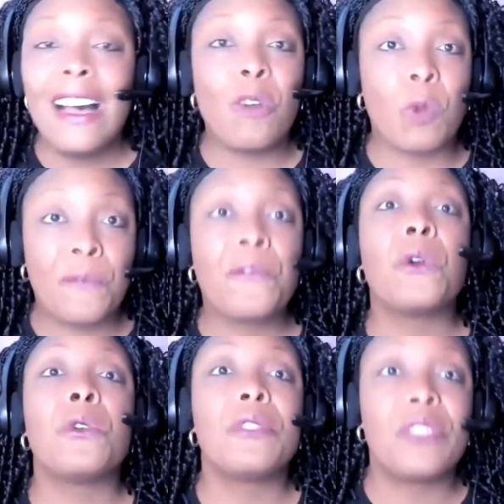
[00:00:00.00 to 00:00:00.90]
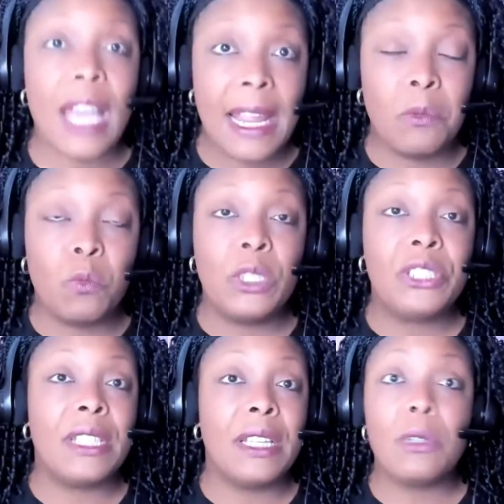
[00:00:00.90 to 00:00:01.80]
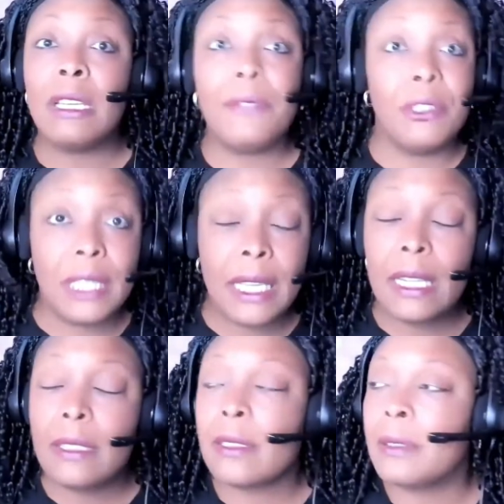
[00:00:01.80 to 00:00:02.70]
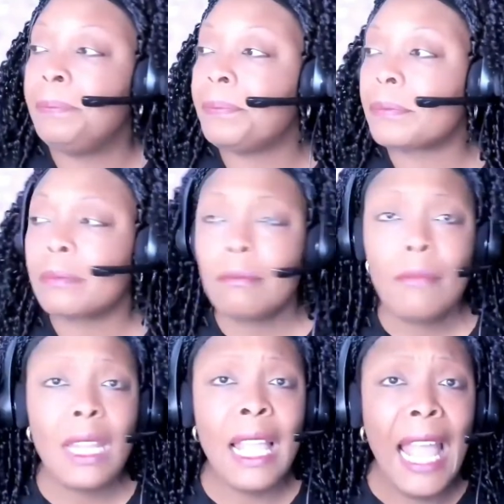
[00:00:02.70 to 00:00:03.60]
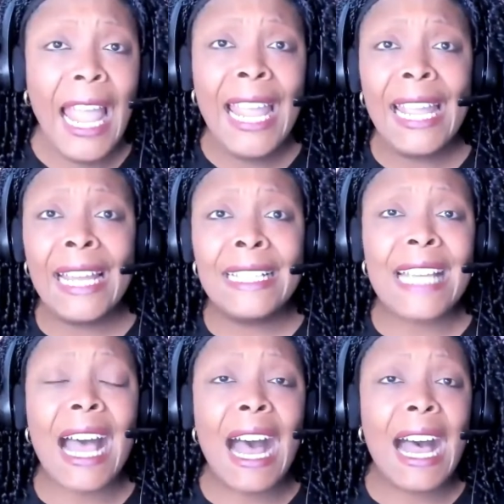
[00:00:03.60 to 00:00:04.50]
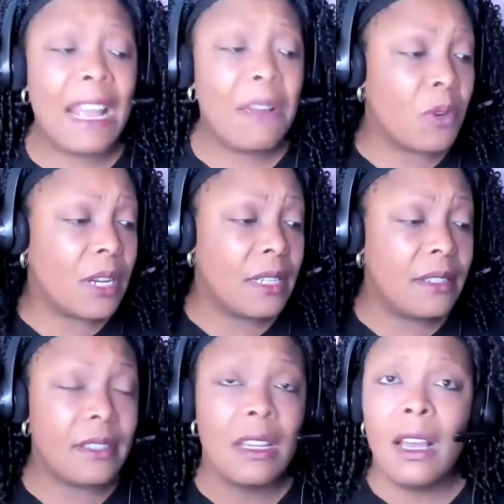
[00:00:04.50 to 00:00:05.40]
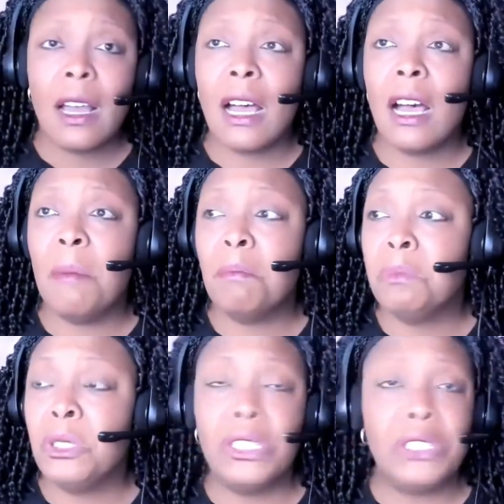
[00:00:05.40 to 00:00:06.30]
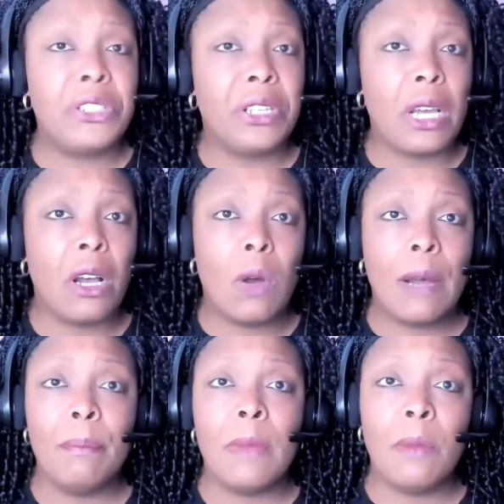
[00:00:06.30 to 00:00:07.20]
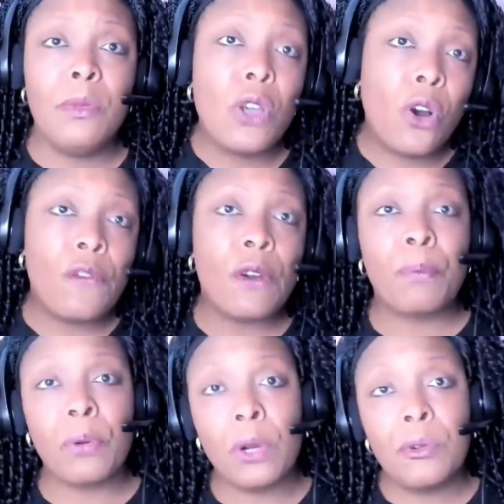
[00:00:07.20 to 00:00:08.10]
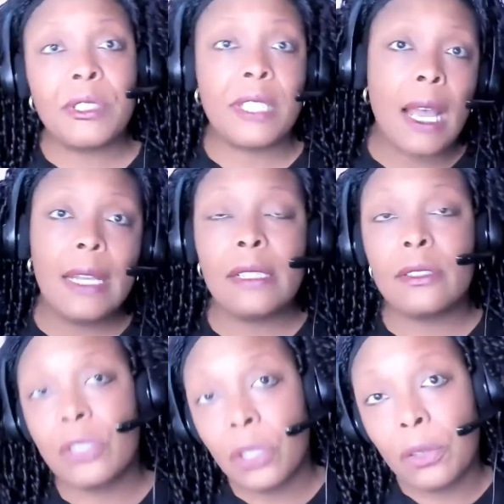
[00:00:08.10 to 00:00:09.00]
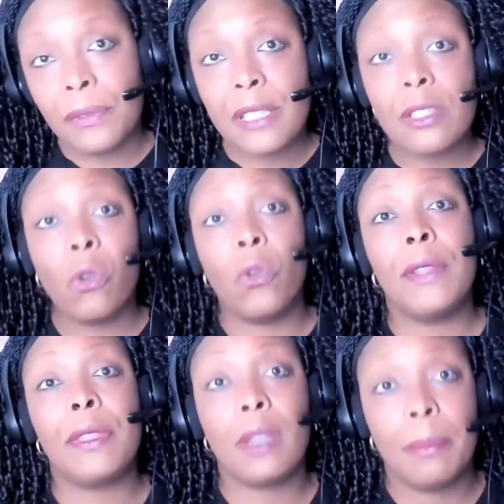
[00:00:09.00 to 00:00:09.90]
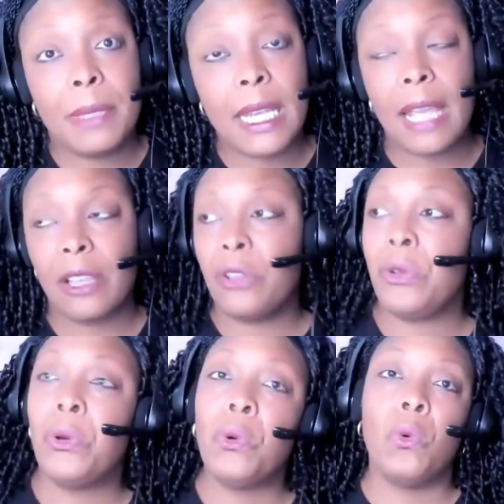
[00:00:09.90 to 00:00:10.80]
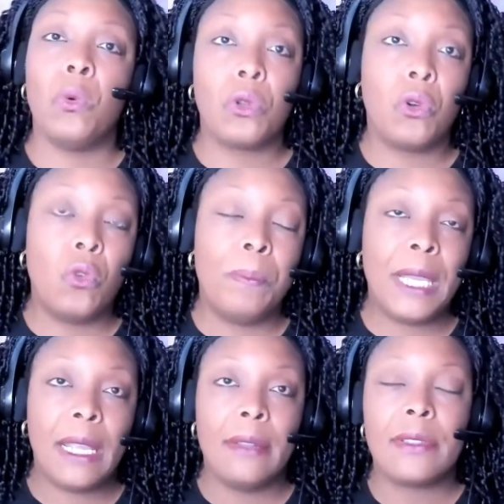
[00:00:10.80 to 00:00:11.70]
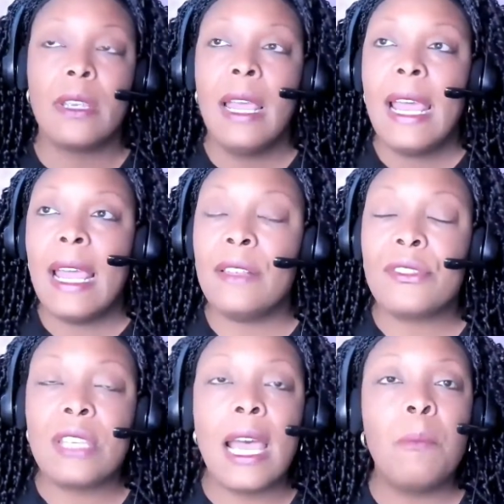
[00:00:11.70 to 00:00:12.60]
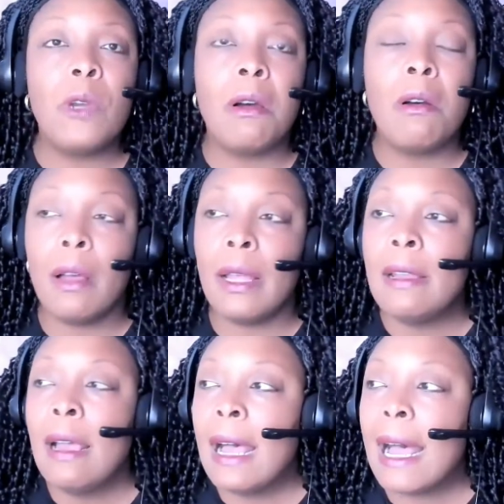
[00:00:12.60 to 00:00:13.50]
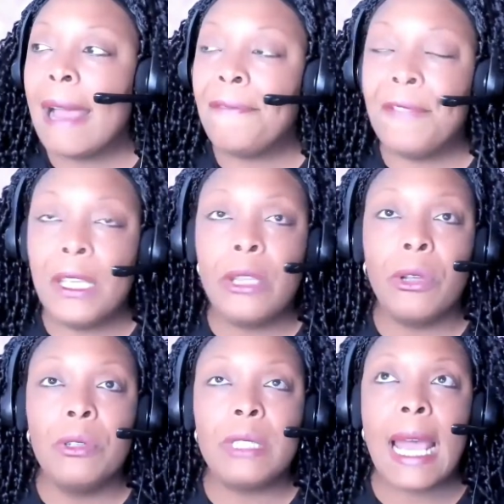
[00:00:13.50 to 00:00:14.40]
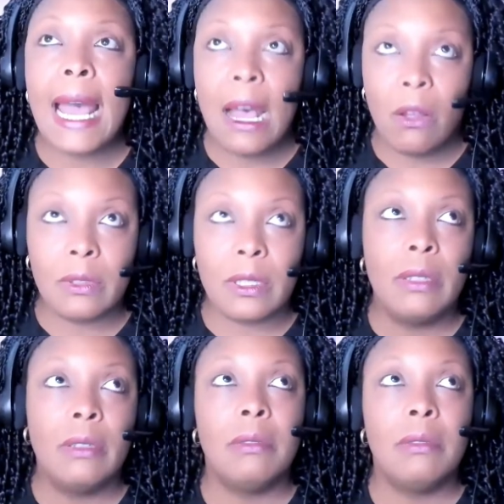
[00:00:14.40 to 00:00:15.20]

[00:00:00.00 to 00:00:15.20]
referral site in which they'll give you leads. And I was good to go. Nova Pro signing service on Thumbtack. Cool beans. As time went on, I figured out